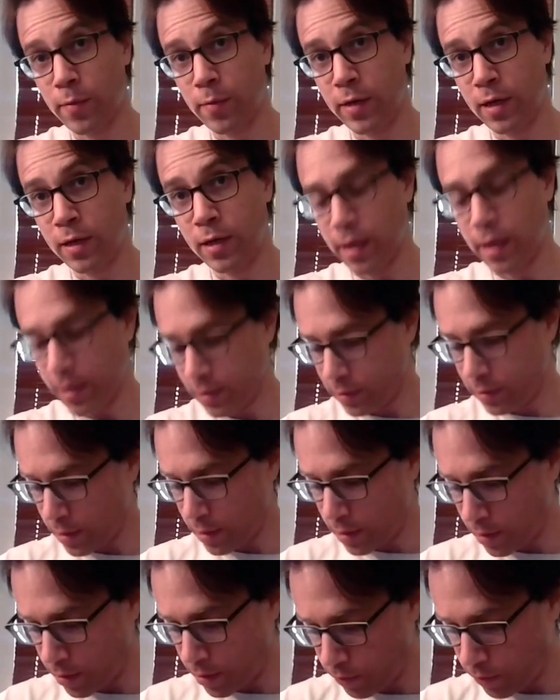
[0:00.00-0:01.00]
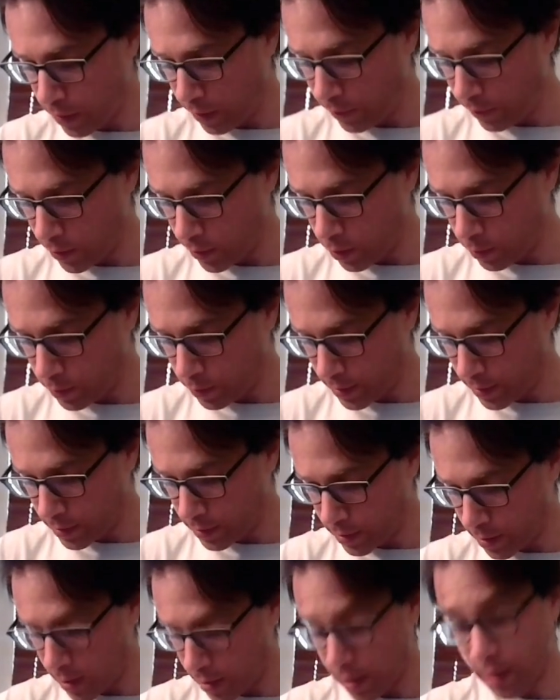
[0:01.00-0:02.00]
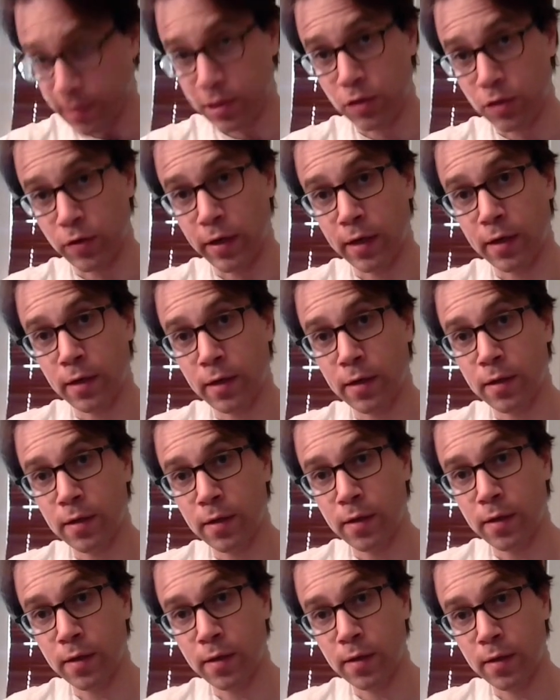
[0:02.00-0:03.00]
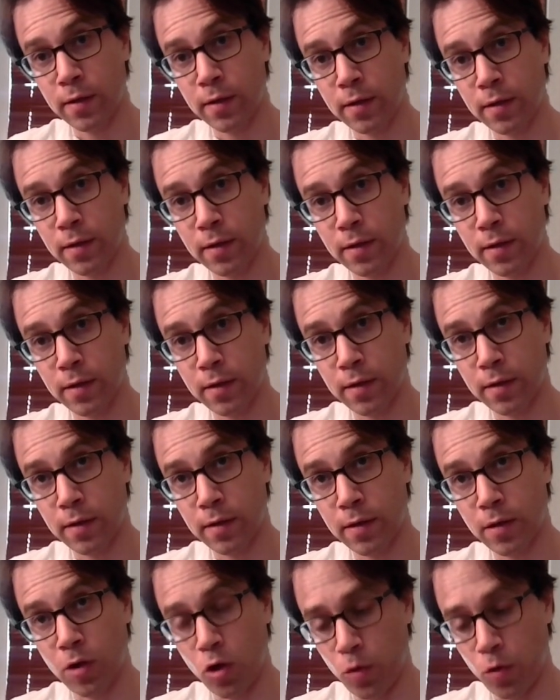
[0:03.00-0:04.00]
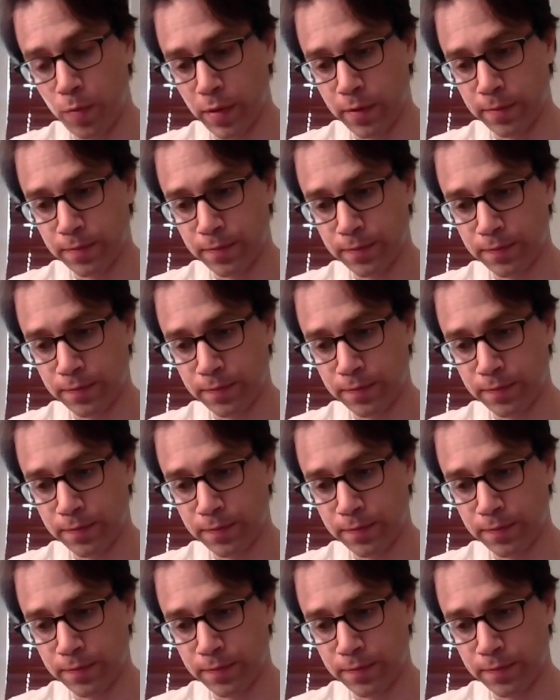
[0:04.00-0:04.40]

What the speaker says: and index, and then the ring finger plays the high string. Open.